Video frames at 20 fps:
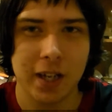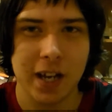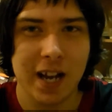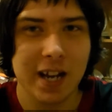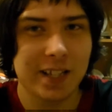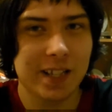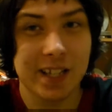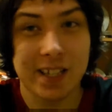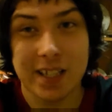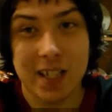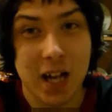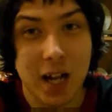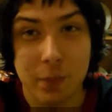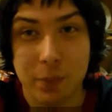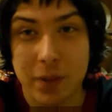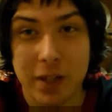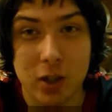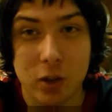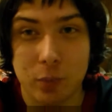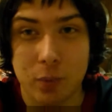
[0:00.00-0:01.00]
And that's not
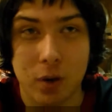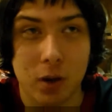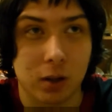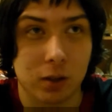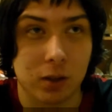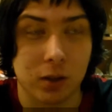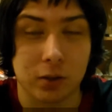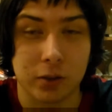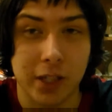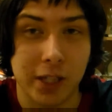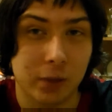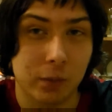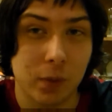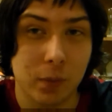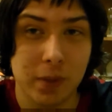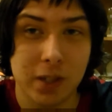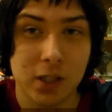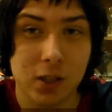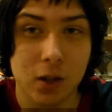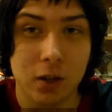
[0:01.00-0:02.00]
Peter Parker. Like, when
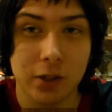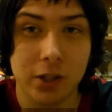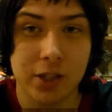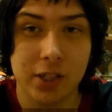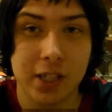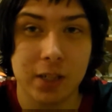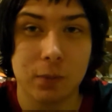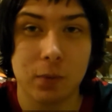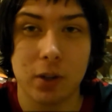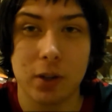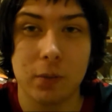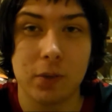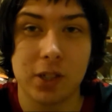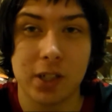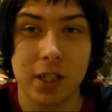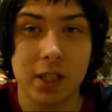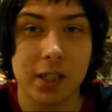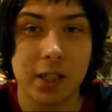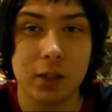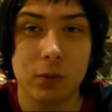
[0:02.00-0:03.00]
we saw the scene where he was
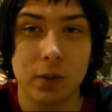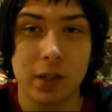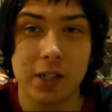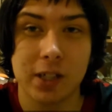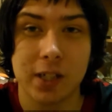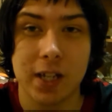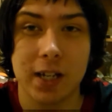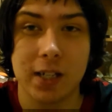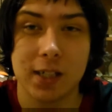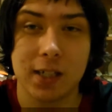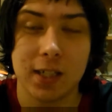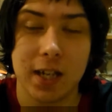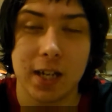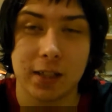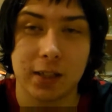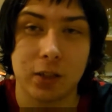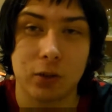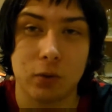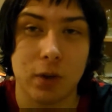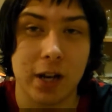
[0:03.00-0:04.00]
kissing Gwen Stacy
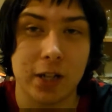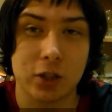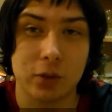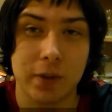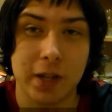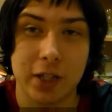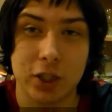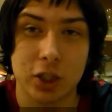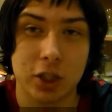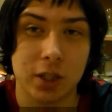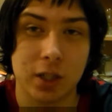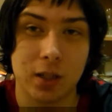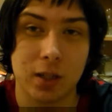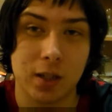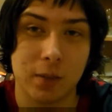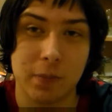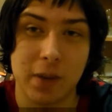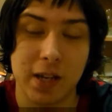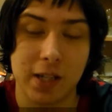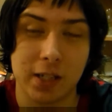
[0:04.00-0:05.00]
at the graduation in
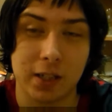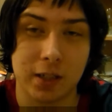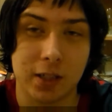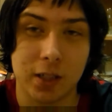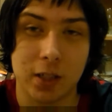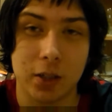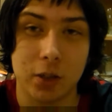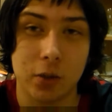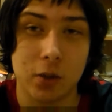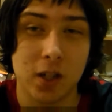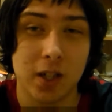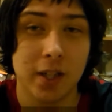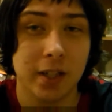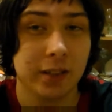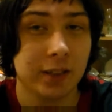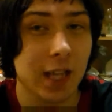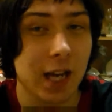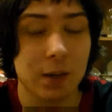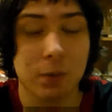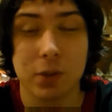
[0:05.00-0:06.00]
Amazing 2,
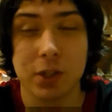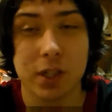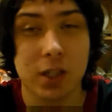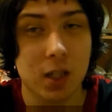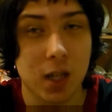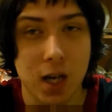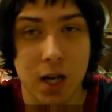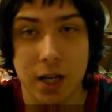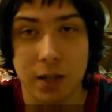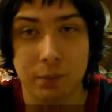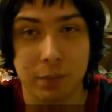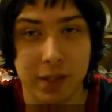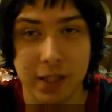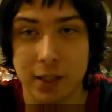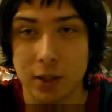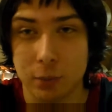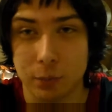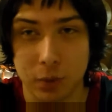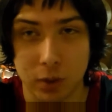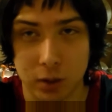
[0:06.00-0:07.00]
that was not
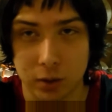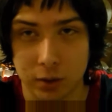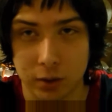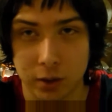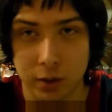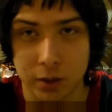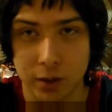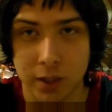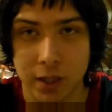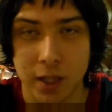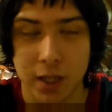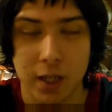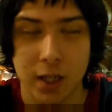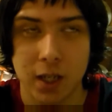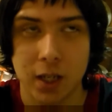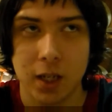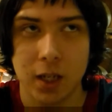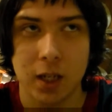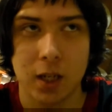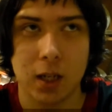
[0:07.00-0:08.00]
Peter Parker.
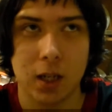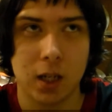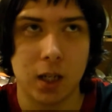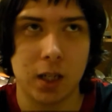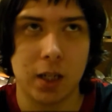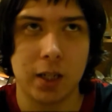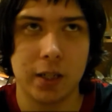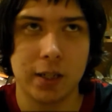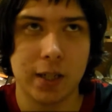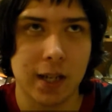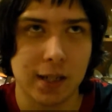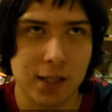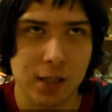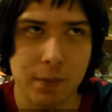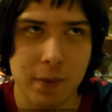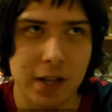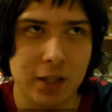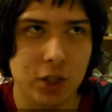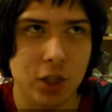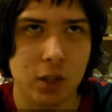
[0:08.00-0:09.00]
Not to
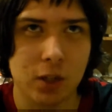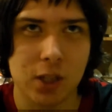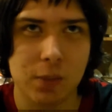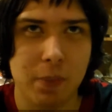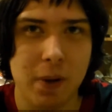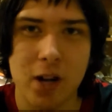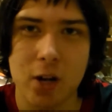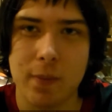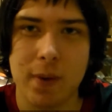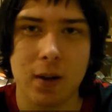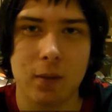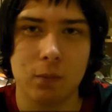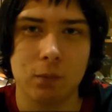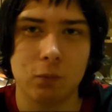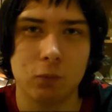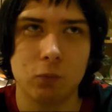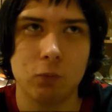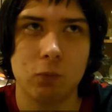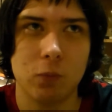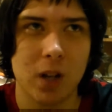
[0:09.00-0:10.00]
mention
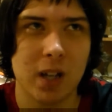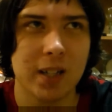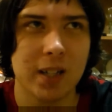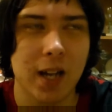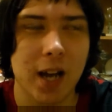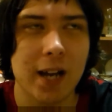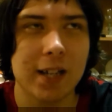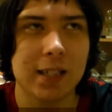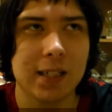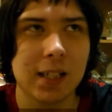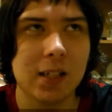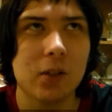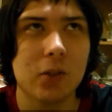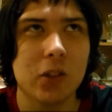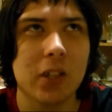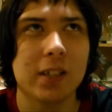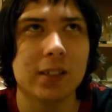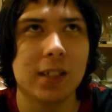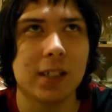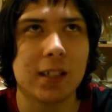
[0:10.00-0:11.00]
Spider-Man. I do
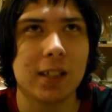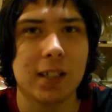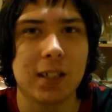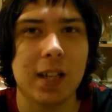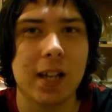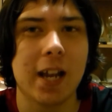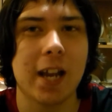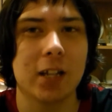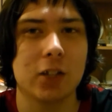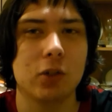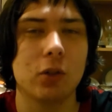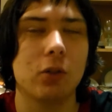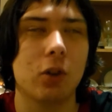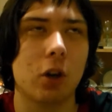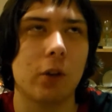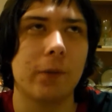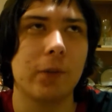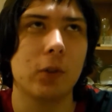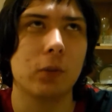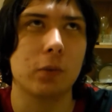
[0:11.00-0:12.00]
think that Andrew
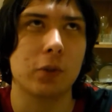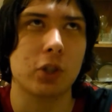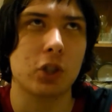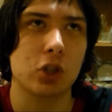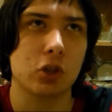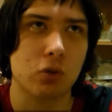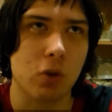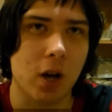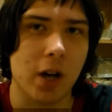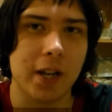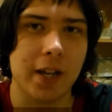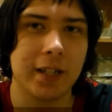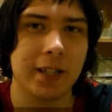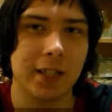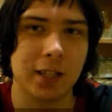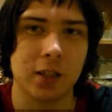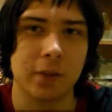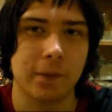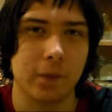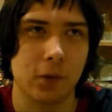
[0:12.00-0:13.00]
Garfield was trying
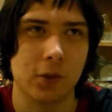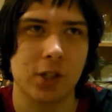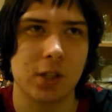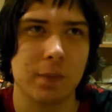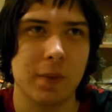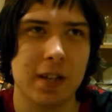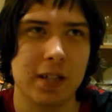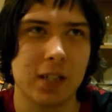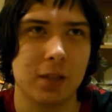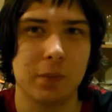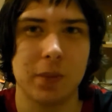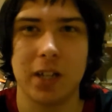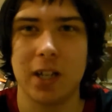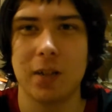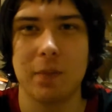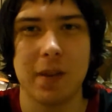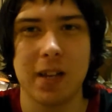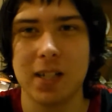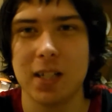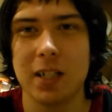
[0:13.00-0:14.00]
in the first Amazing, but in
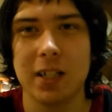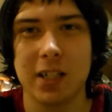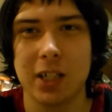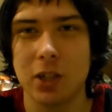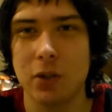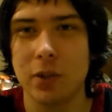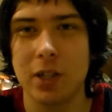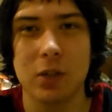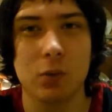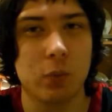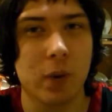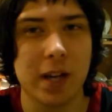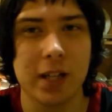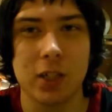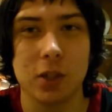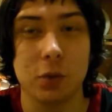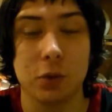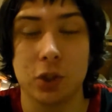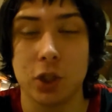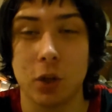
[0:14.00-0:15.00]
Amazing 2, he's way
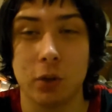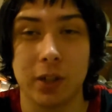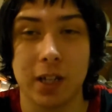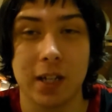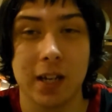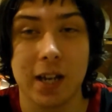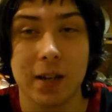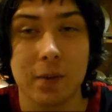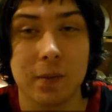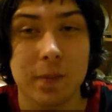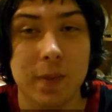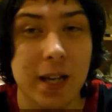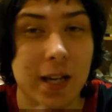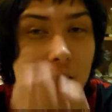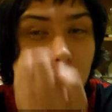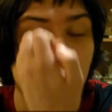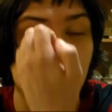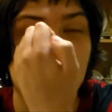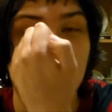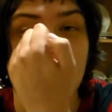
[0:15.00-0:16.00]
too jokey, and it made
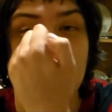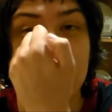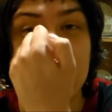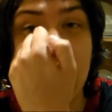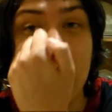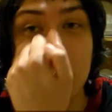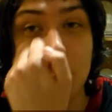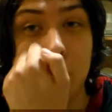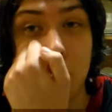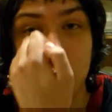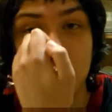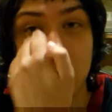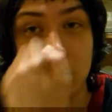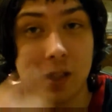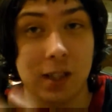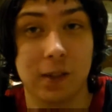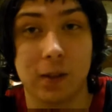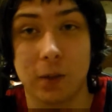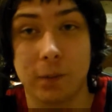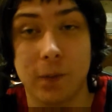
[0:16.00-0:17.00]
it look like Deadpool,
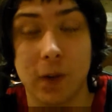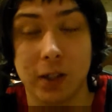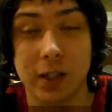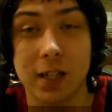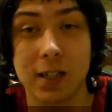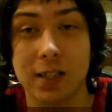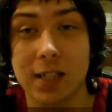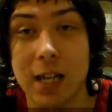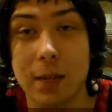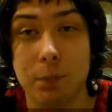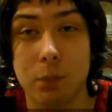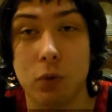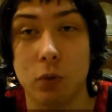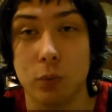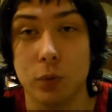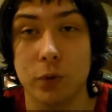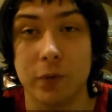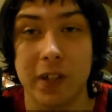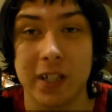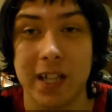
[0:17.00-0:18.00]
the fucking Deadpool
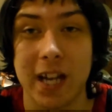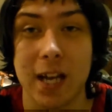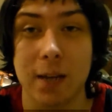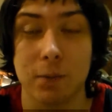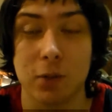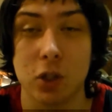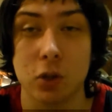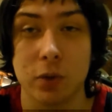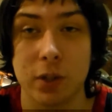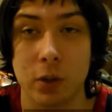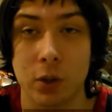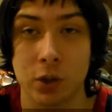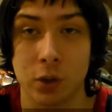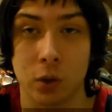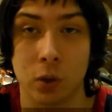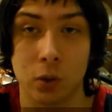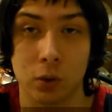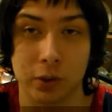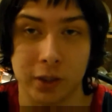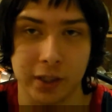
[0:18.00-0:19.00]
movie came 2 years
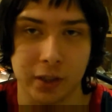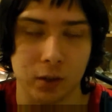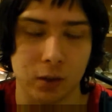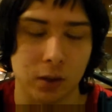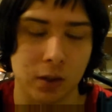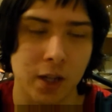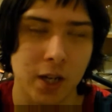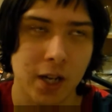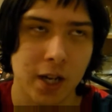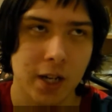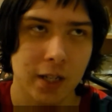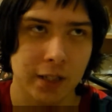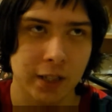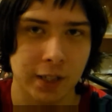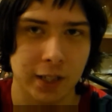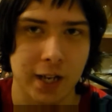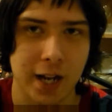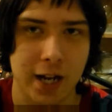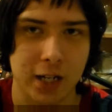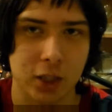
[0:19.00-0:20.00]
earlier than
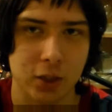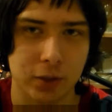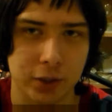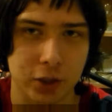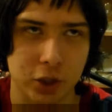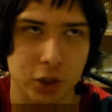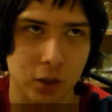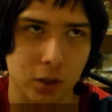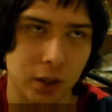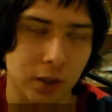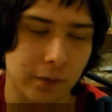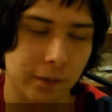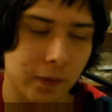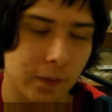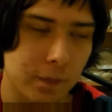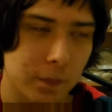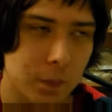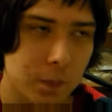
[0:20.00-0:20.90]
it actually should have.